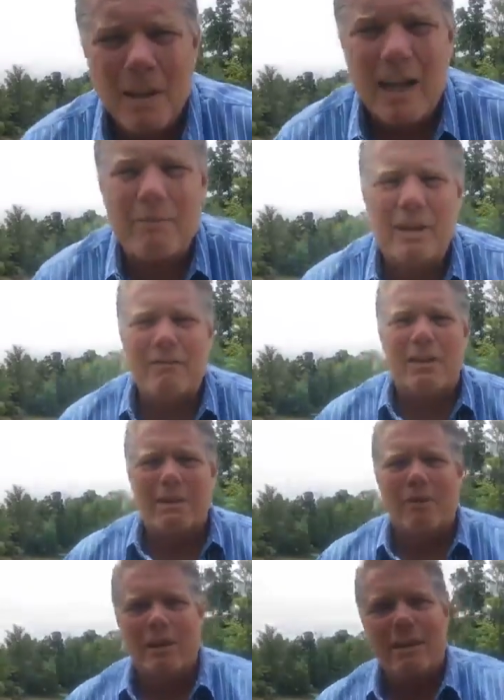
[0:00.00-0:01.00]
I've given
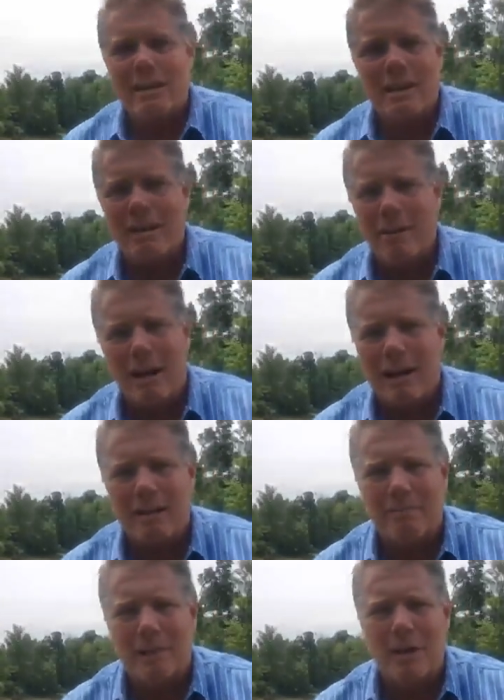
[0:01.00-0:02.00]
everything that I've had
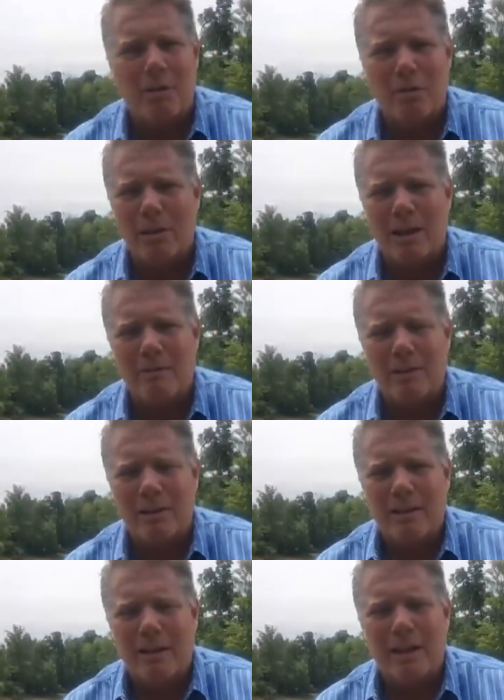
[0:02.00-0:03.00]
my whole life
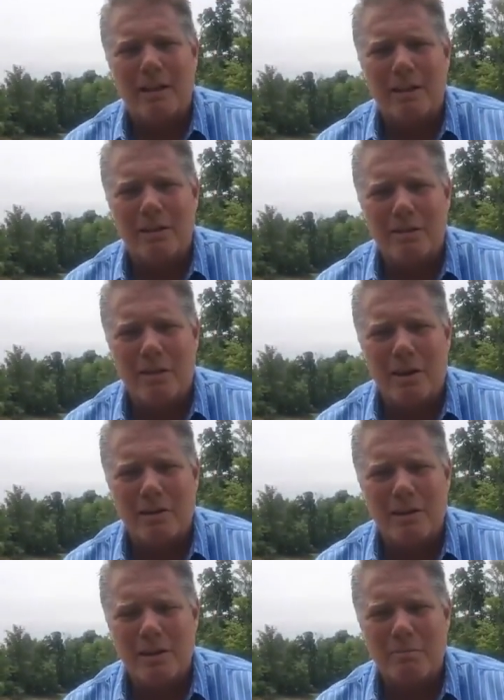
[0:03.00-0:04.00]
into this
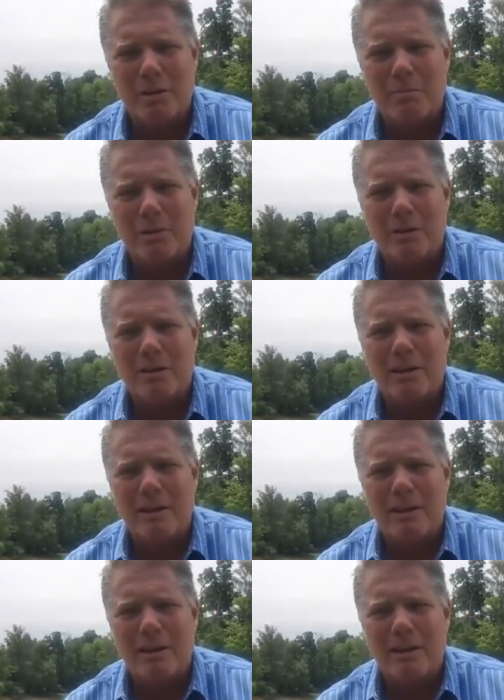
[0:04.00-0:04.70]
cause and this purpose.